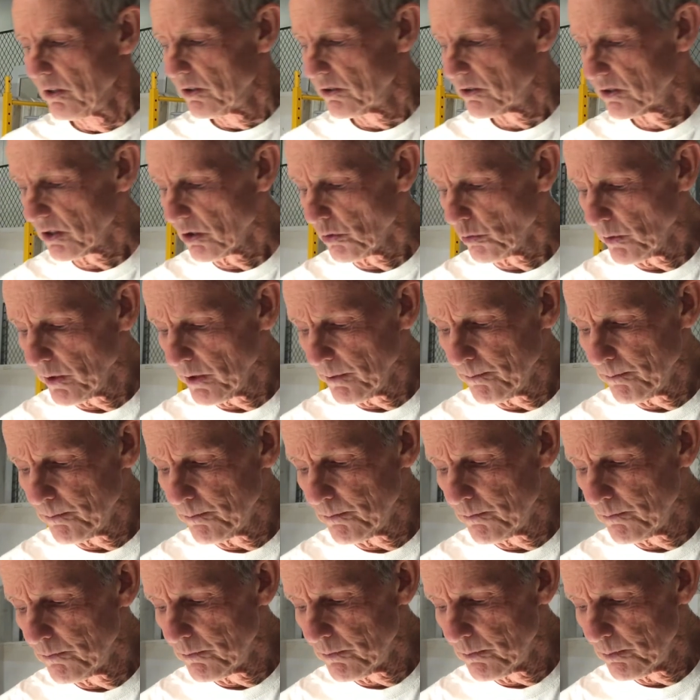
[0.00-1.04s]
So we
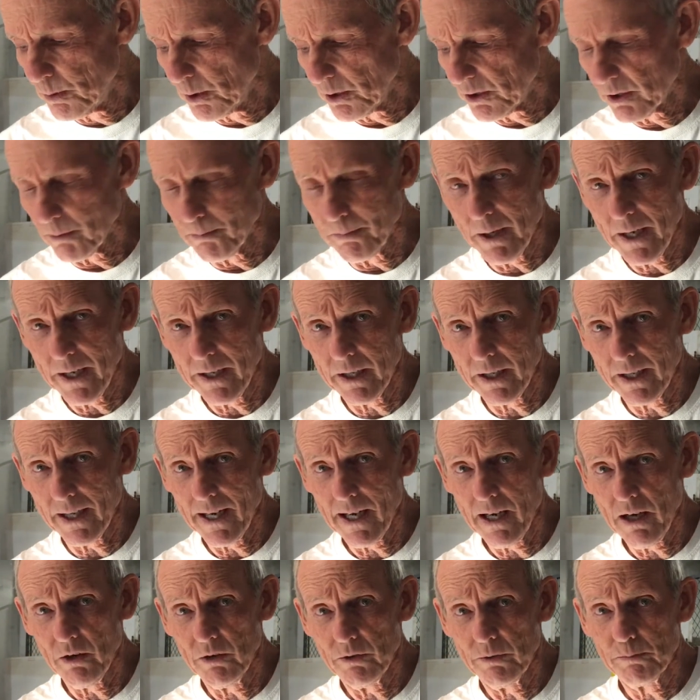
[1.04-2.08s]
put the bedding
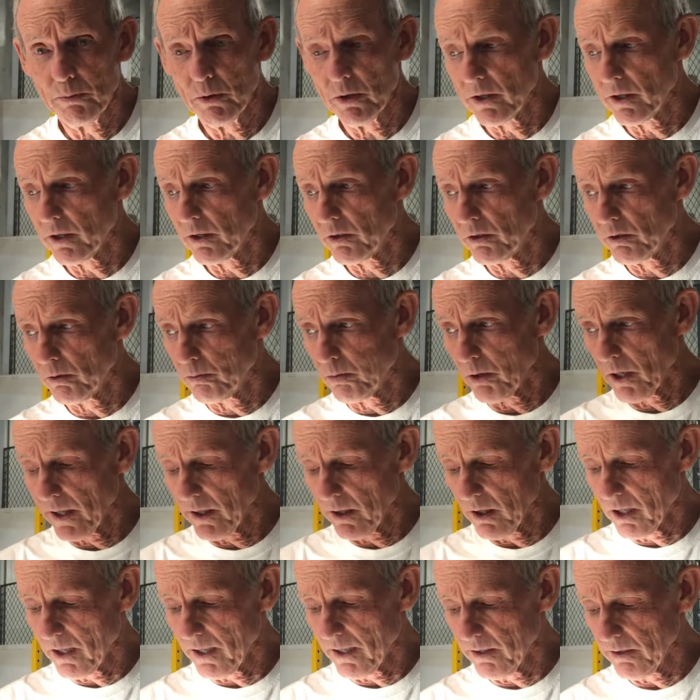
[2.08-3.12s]
out, put it under a bright
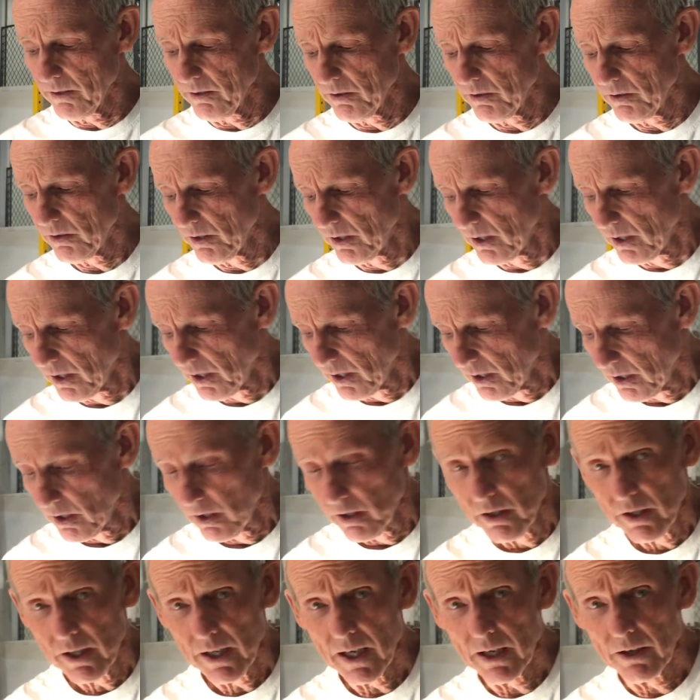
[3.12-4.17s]
light,
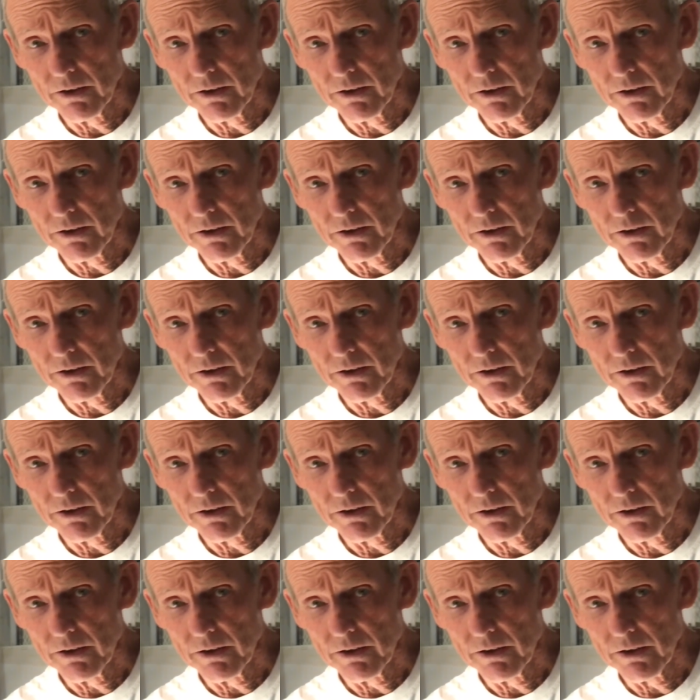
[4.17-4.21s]
and